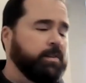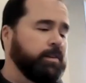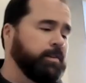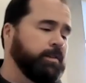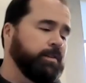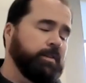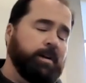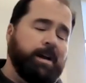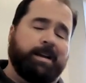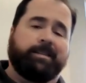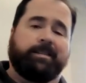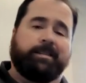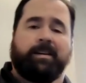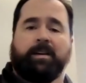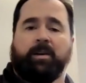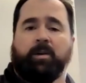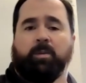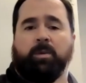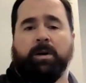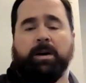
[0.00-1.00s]
And so I tell
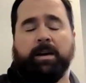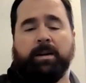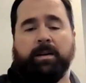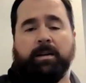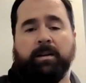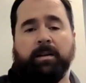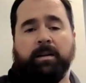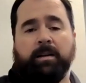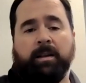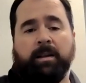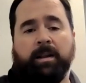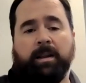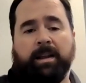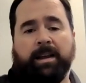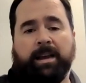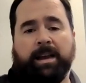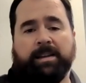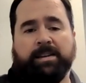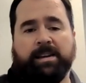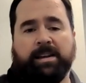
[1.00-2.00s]
you what,
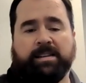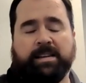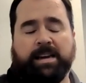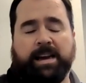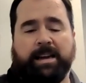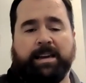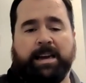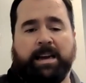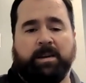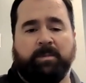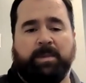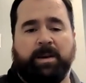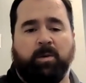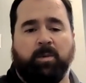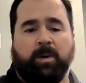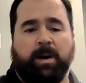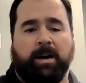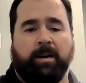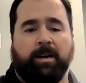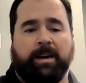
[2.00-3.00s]
it's an exciting time to be a
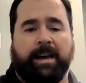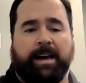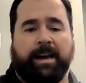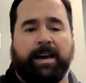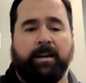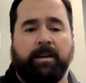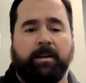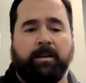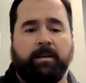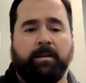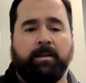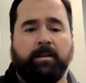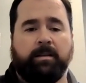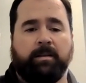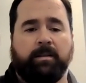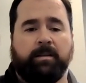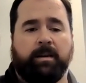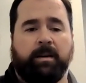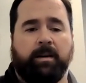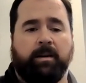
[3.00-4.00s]
WAP.
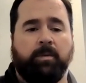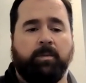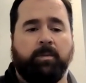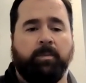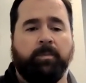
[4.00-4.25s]
So